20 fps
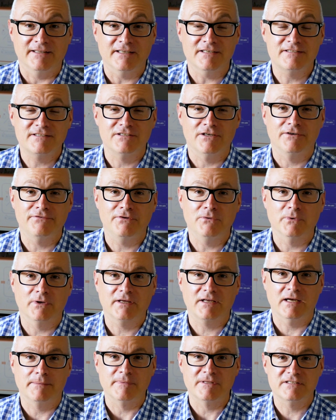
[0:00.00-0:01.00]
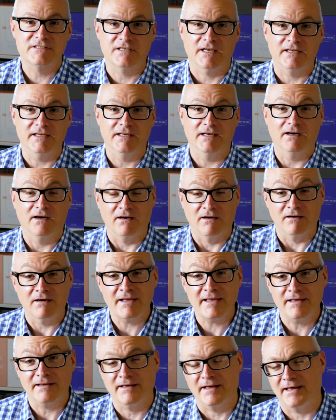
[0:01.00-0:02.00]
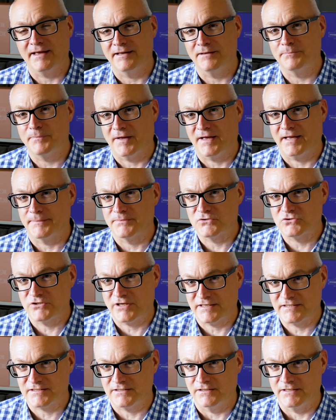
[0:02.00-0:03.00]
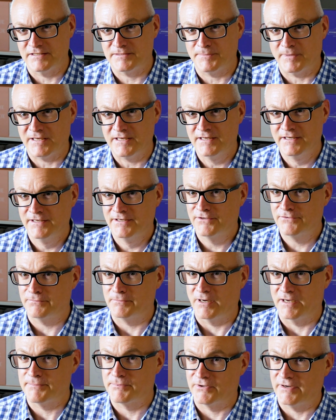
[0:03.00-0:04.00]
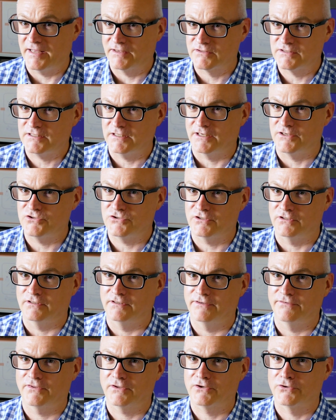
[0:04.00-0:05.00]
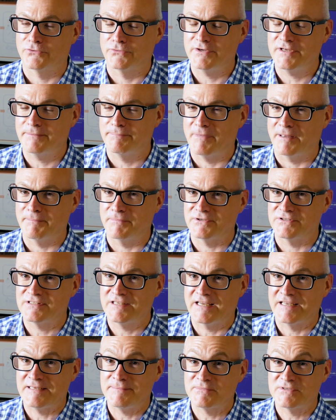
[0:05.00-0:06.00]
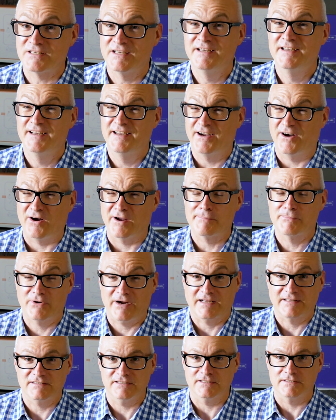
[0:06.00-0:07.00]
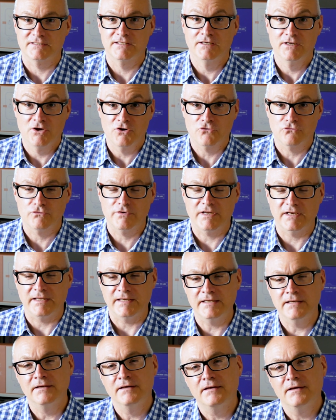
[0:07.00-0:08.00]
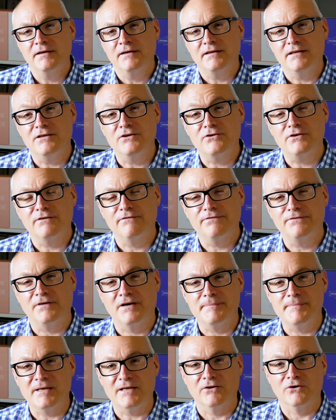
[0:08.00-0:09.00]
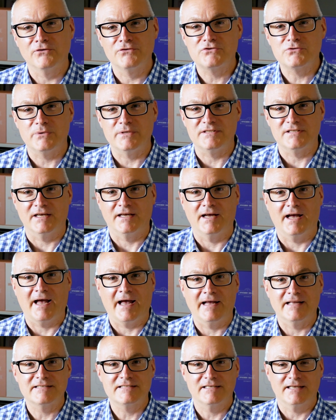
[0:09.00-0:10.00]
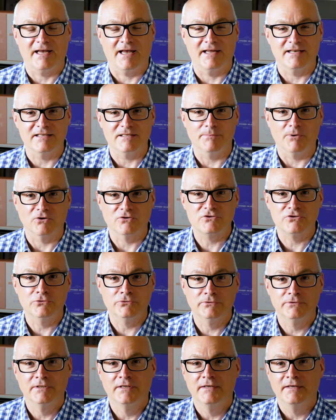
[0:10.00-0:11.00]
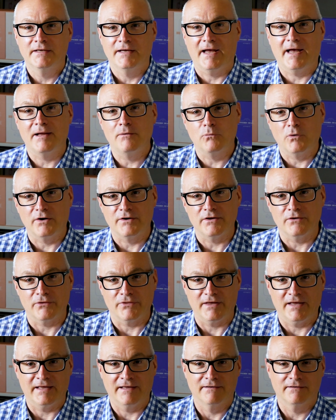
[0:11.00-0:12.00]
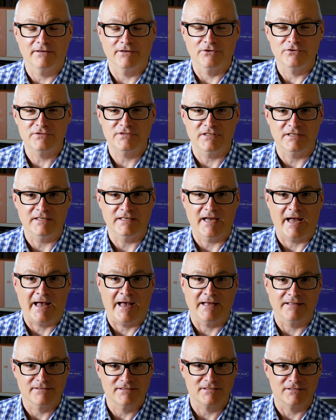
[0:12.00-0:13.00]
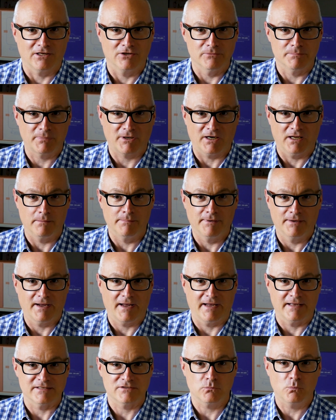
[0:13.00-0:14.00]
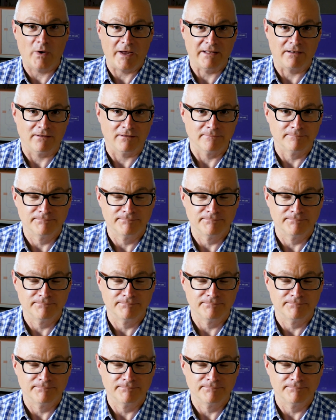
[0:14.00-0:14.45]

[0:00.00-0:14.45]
this, so if you want to come and say hi and perhaps chastise me for my pronunciation of the Korean members' names I practiced, really, you can find me on Twitter at Andy Boxall, and while you're there, go see at Slope Club as well.